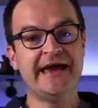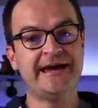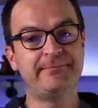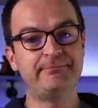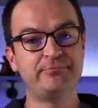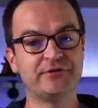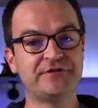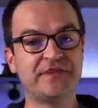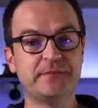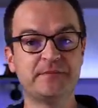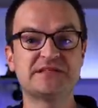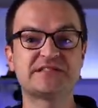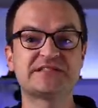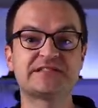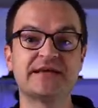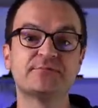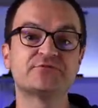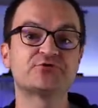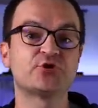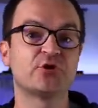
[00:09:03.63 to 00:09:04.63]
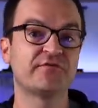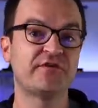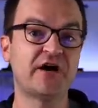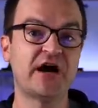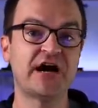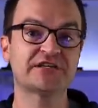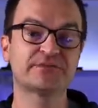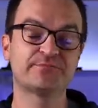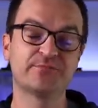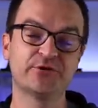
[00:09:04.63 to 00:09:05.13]
and put them in some sort of
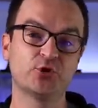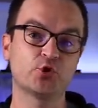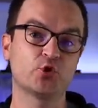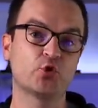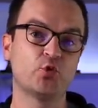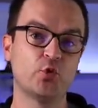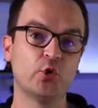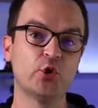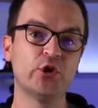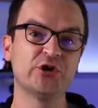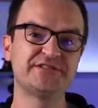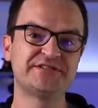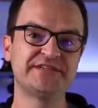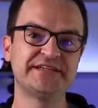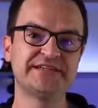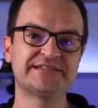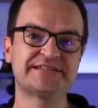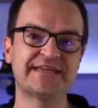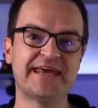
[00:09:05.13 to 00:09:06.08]
hospital quarantine